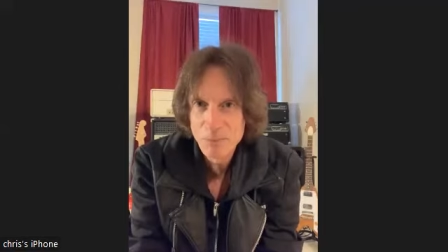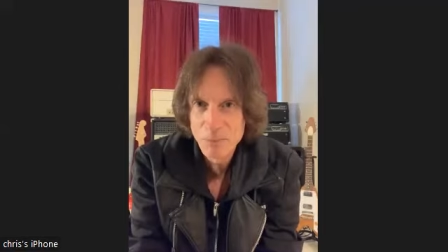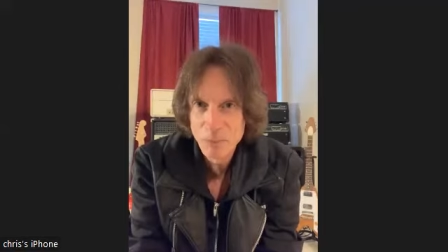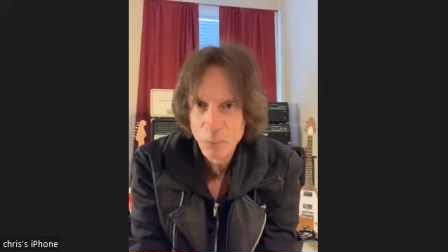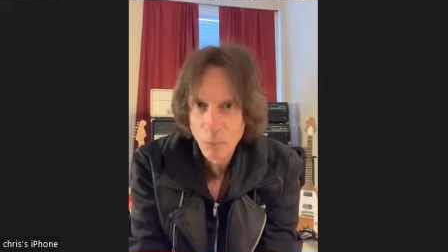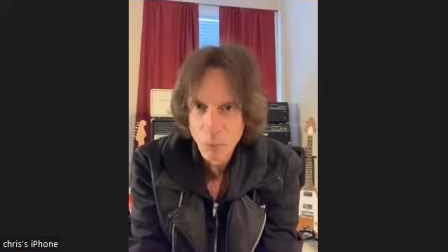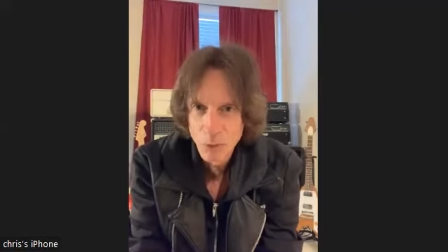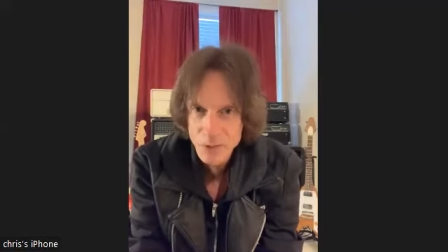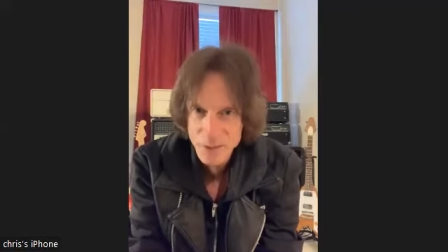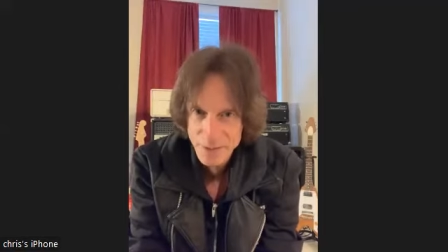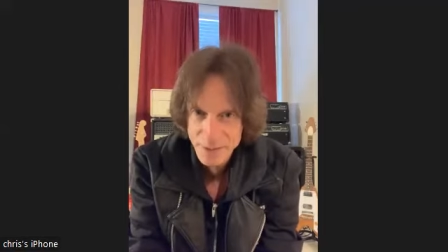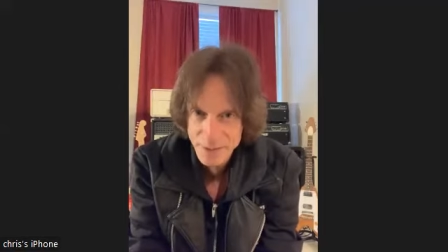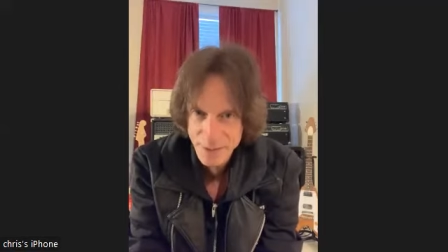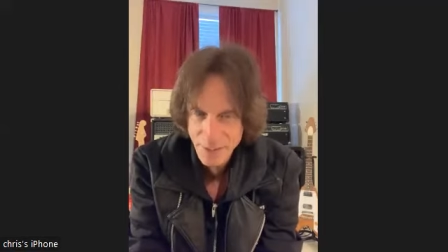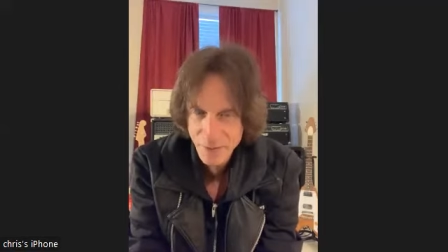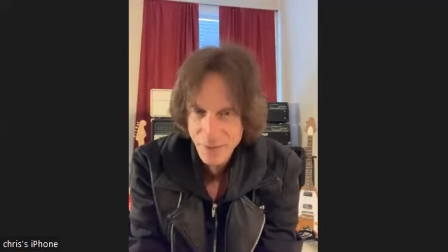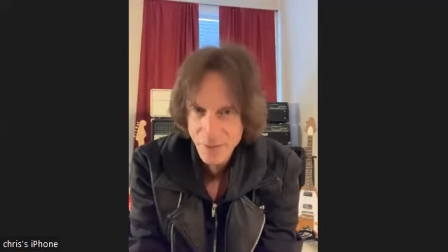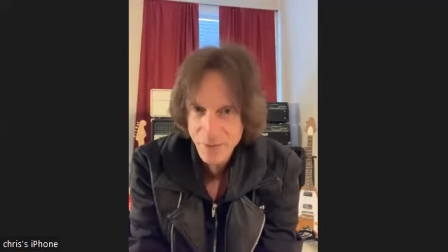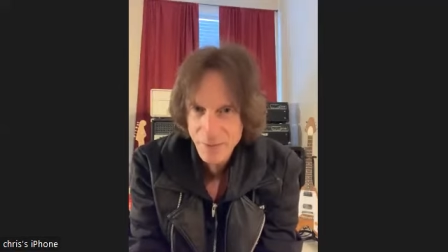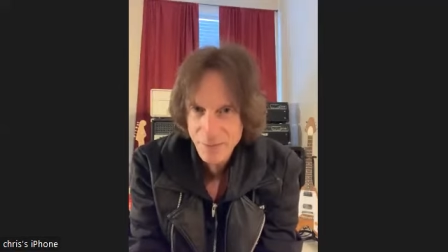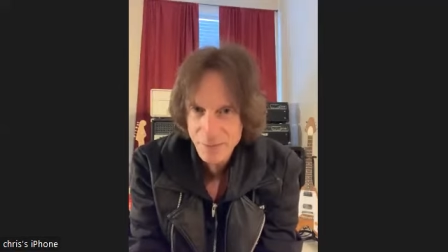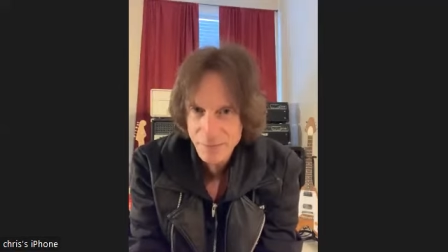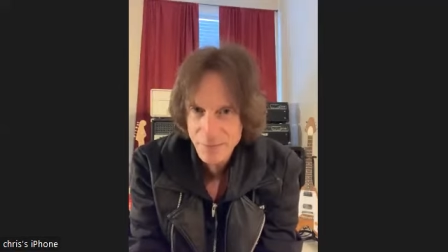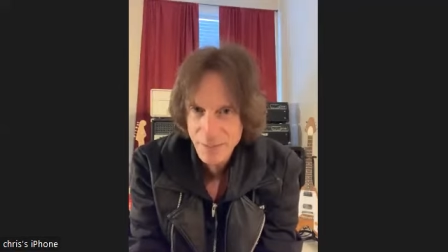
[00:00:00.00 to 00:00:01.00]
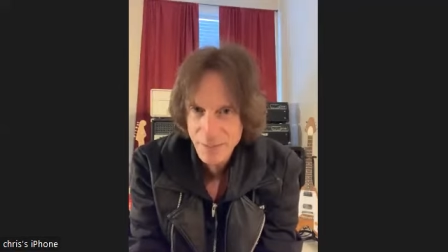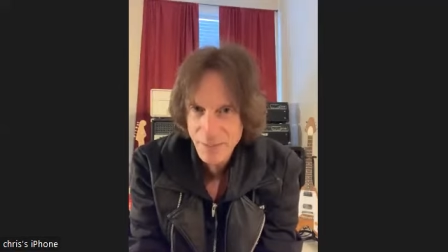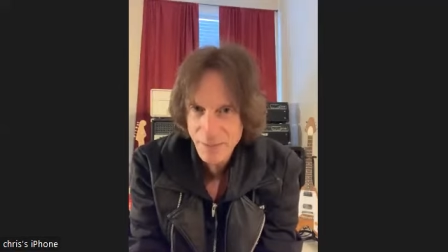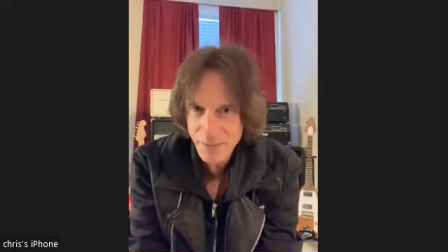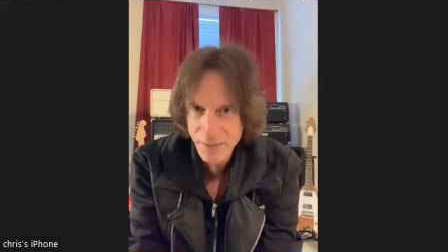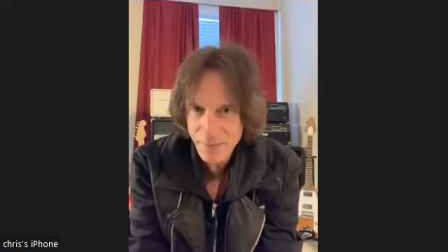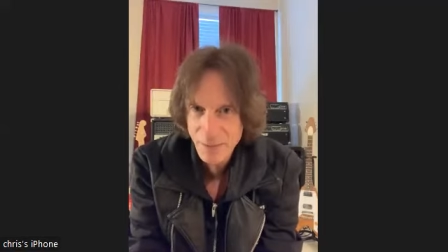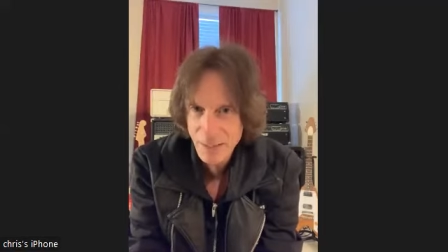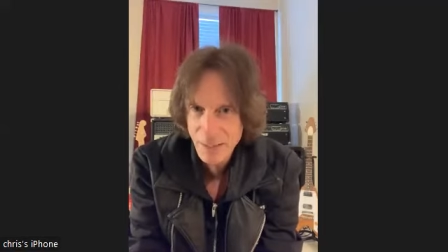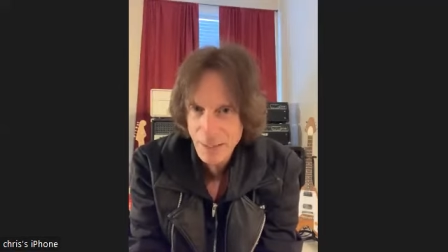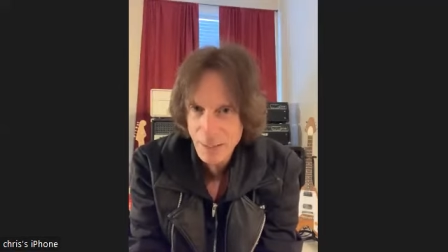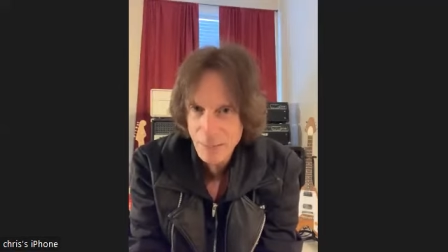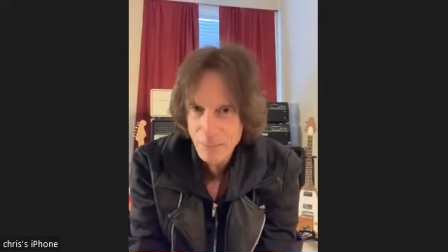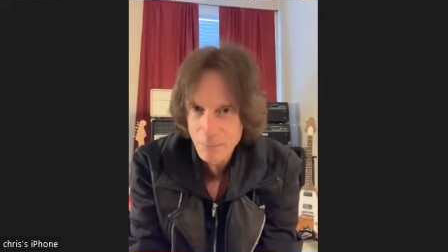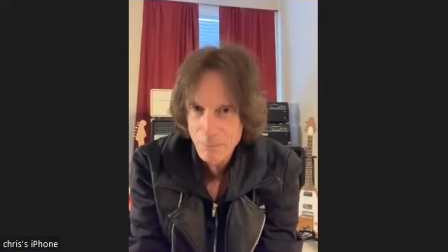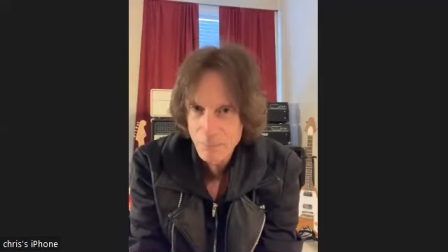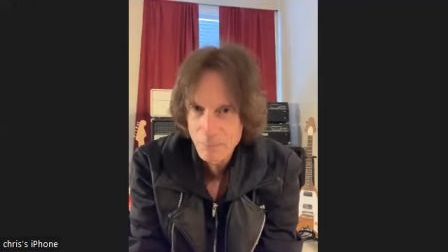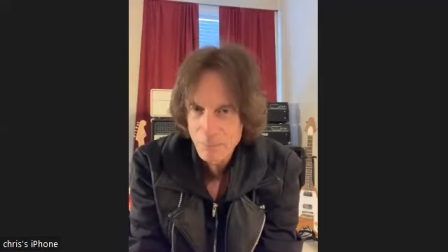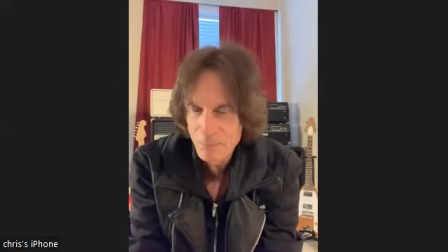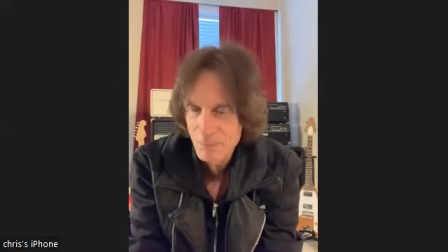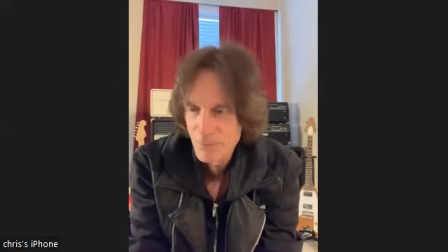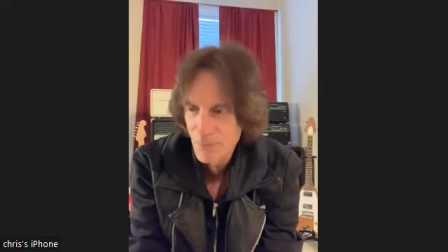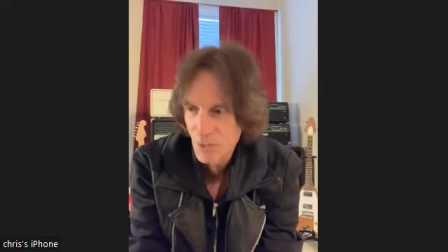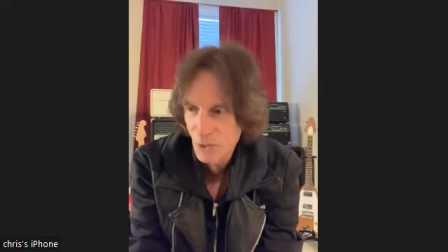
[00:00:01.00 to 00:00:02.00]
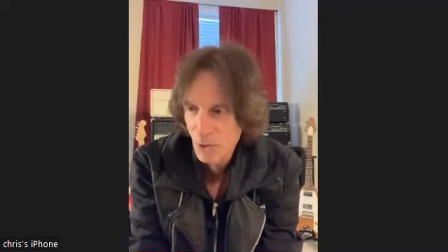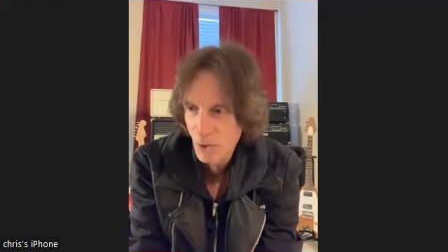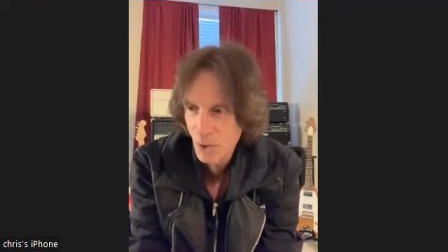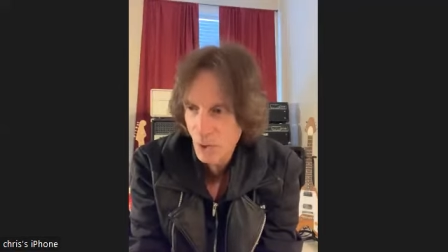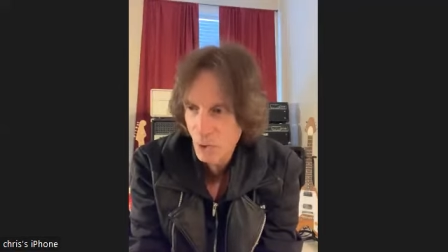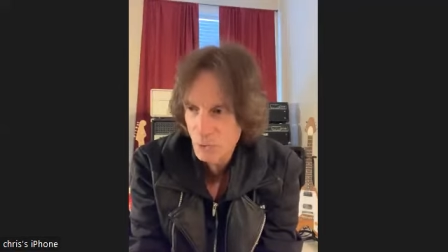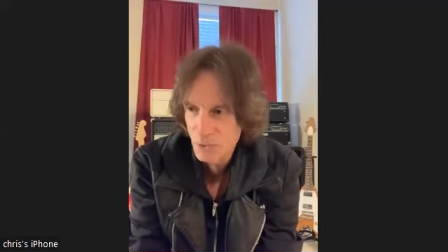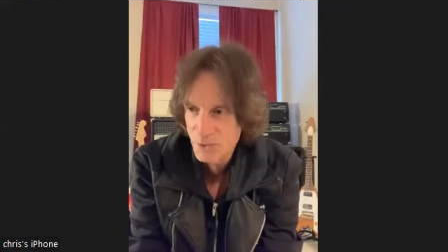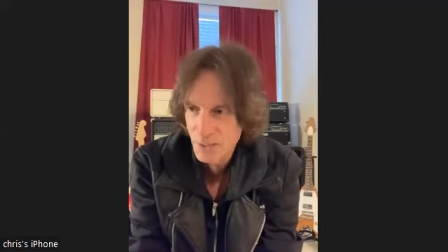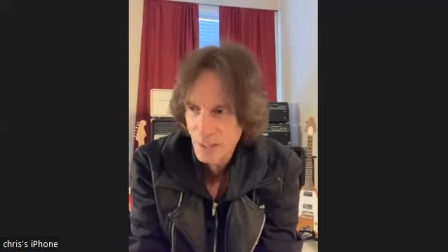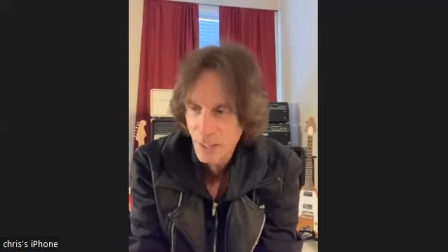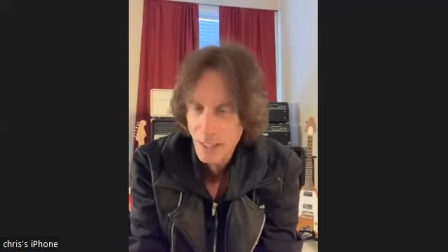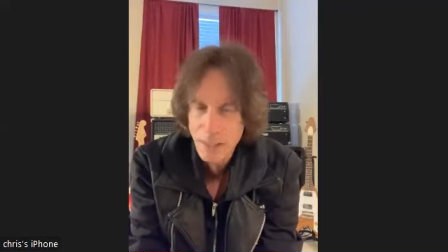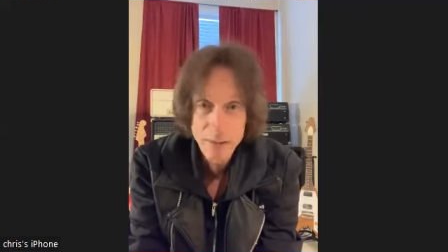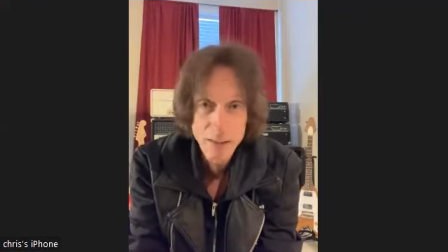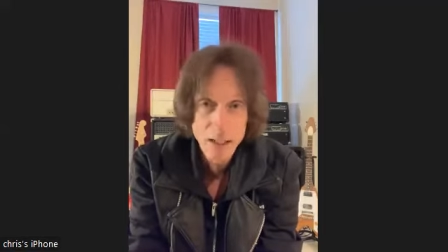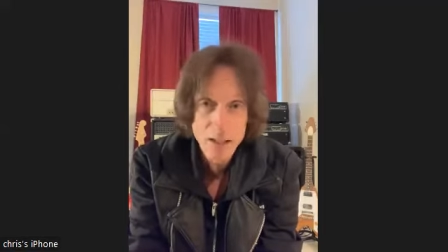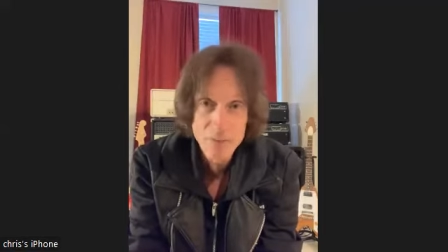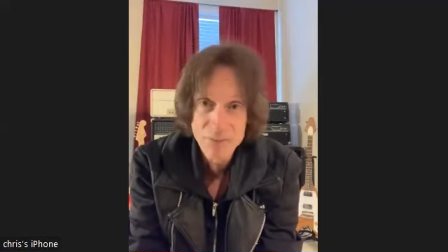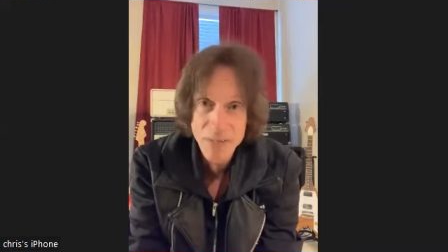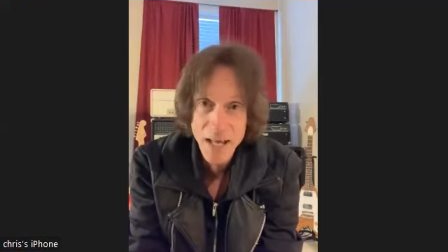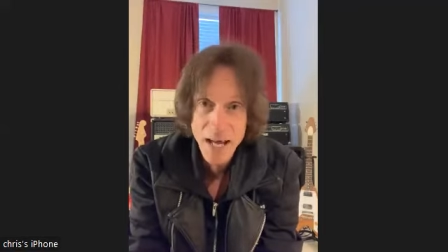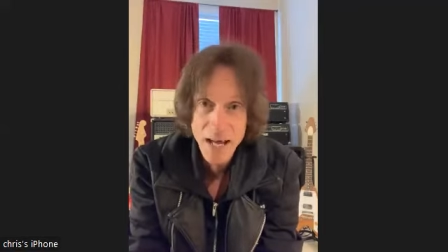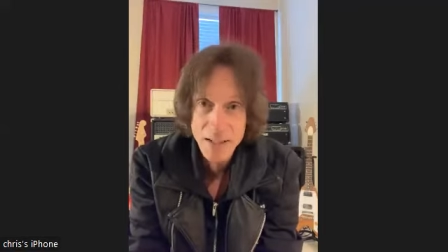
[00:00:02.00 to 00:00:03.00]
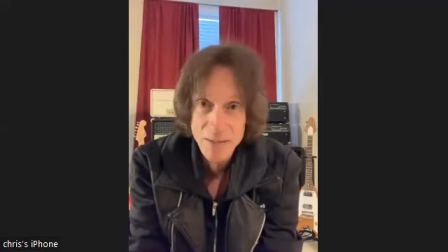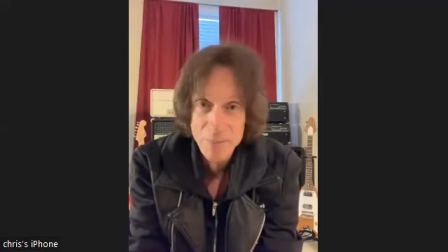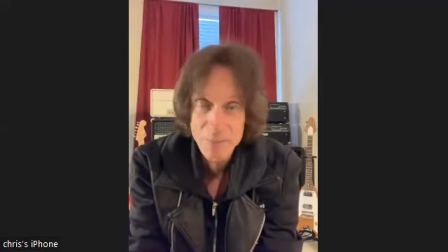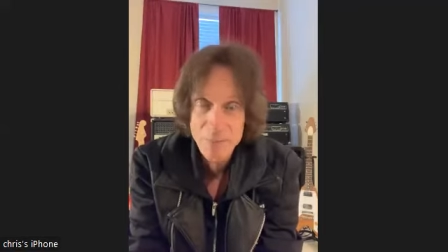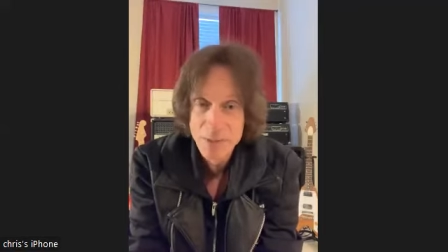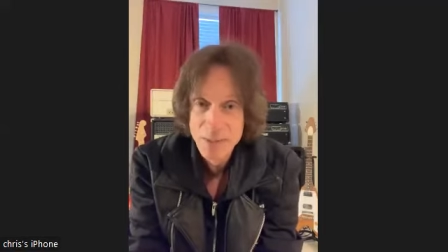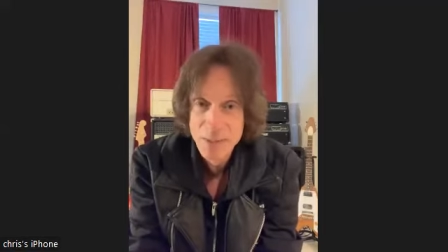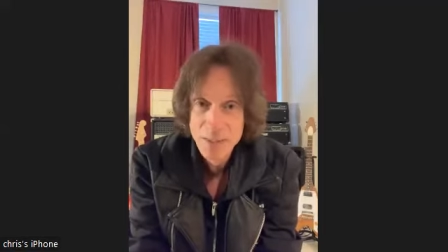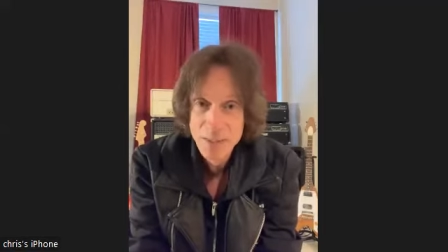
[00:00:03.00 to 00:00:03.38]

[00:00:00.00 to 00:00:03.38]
was their their um their host and i loved adam